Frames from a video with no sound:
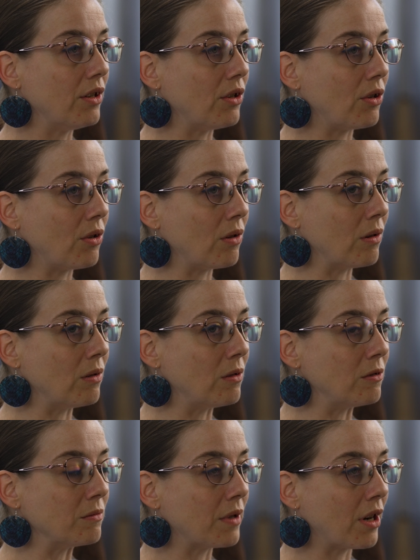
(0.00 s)

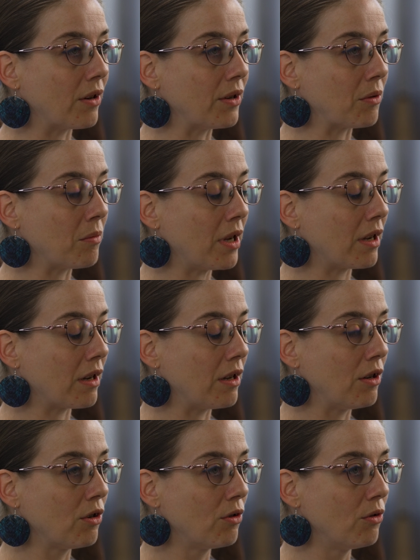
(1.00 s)
So, he's making
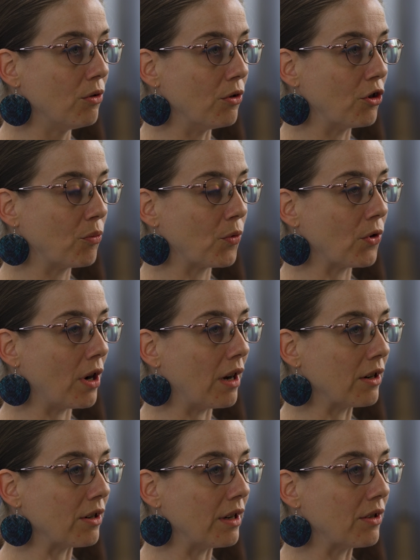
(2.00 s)
huge
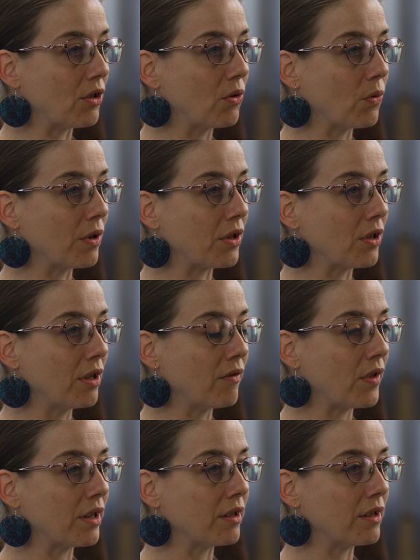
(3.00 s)
progress towards
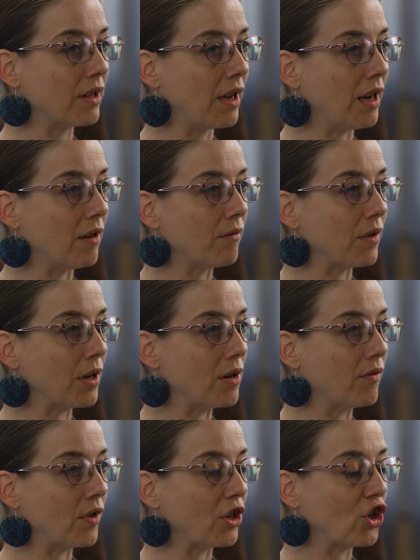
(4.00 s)
living the life of a